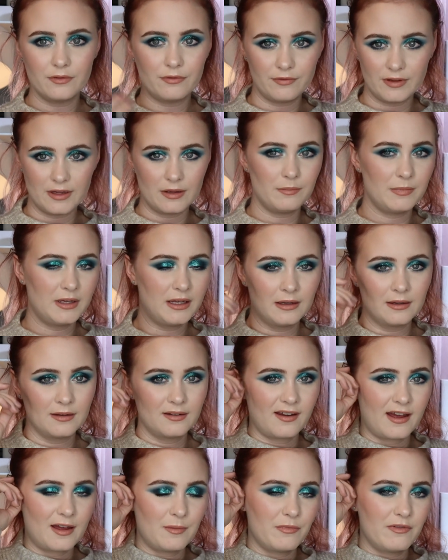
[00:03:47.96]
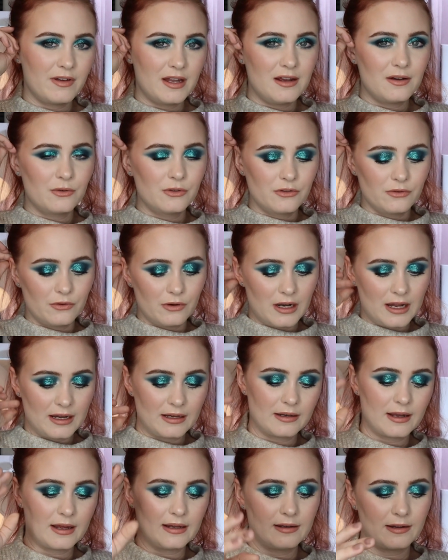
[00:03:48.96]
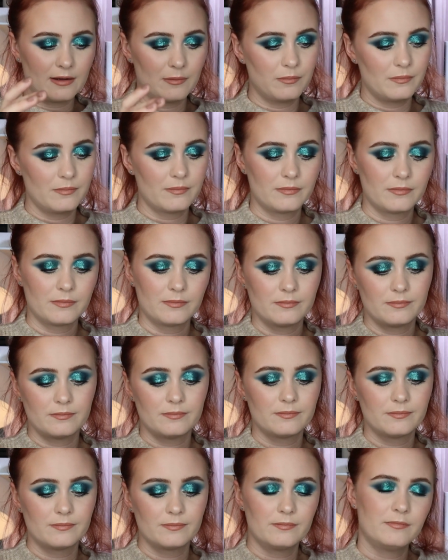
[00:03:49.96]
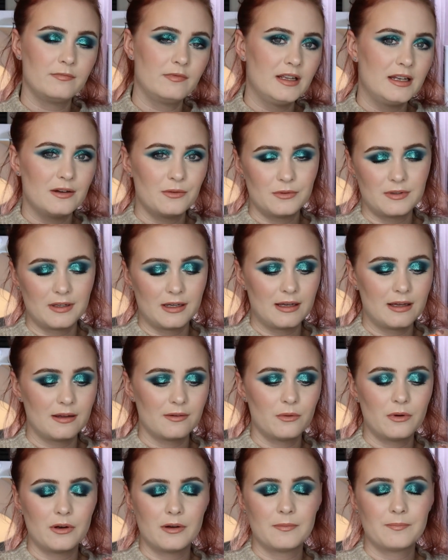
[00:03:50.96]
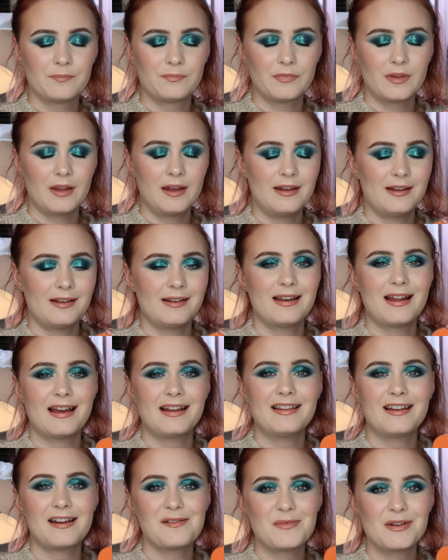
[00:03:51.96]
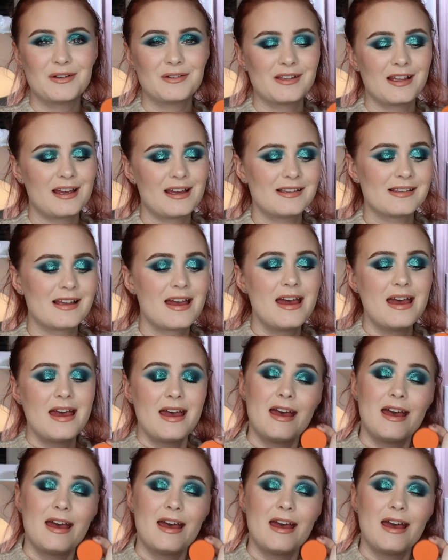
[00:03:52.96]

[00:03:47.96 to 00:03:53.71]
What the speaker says: filming type videos, or like nighttime videos, or nighttime looks, I guess.